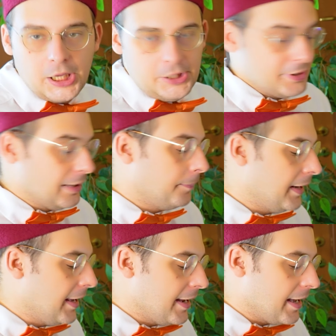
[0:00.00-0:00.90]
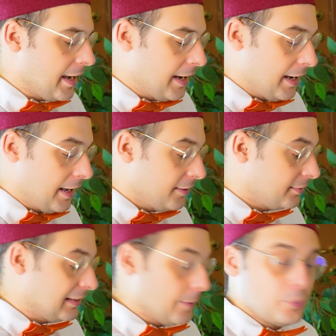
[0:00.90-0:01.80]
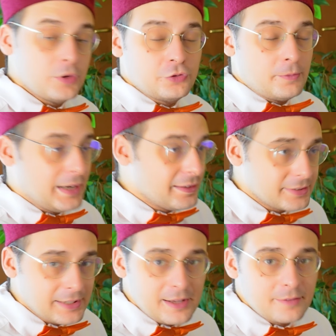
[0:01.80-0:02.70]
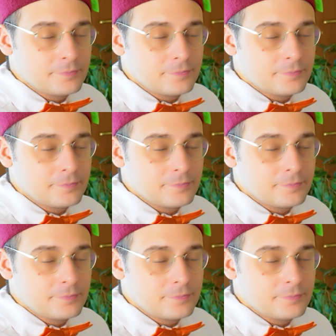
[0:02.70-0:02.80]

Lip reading: You can play stepwise romanesca,